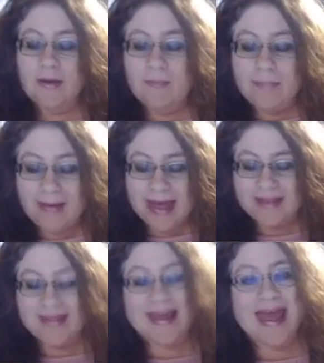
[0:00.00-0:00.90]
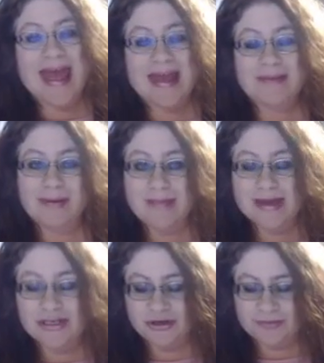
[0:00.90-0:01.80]
but they can be
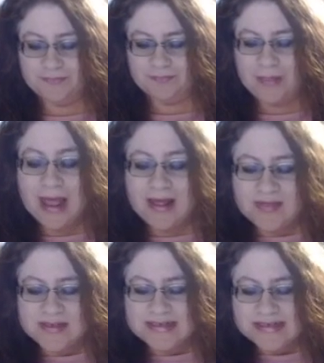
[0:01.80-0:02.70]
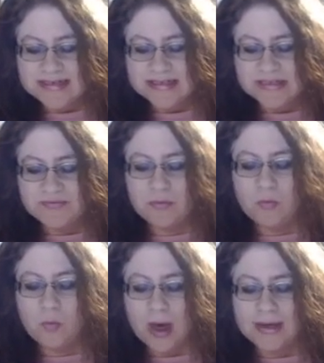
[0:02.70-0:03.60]
measured. The distance
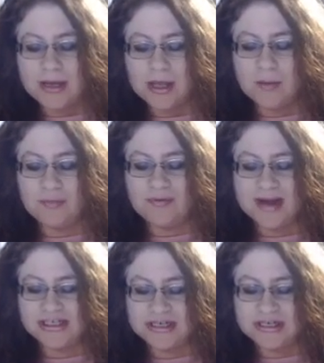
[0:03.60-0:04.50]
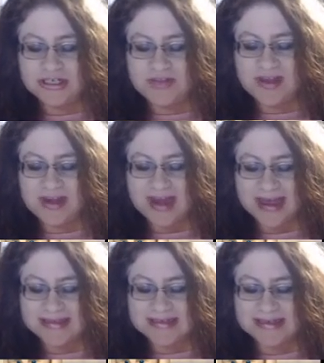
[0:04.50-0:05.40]
from one compression to the
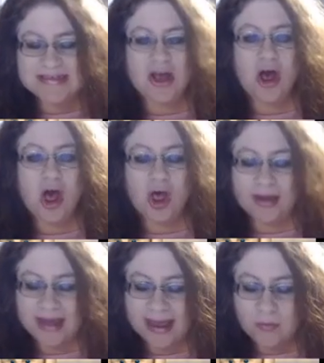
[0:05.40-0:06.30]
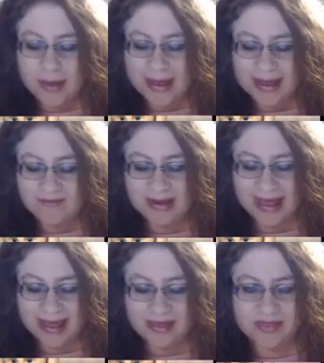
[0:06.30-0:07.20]
next is called a
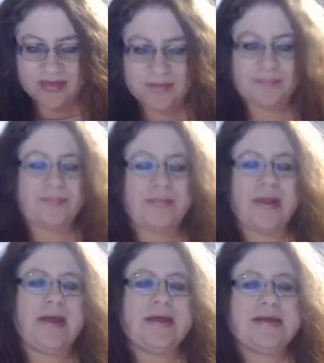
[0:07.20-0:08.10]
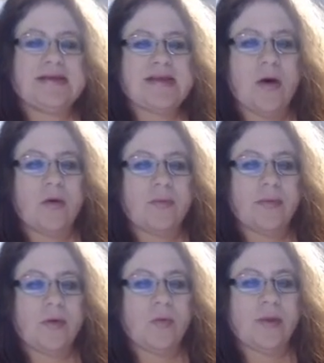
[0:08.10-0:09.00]
wavelength. So,
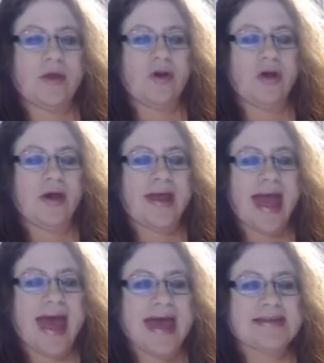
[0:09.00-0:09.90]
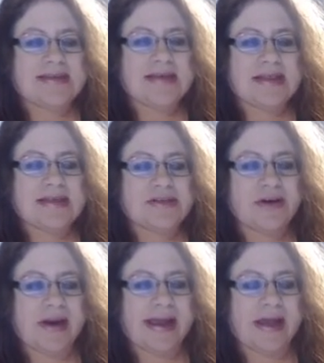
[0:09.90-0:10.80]
when you look at the
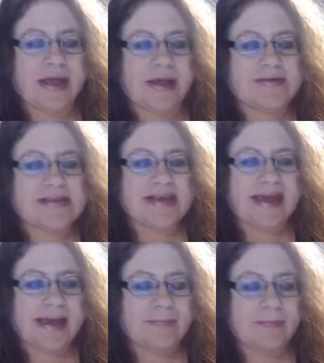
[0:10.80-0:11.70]
screen, you see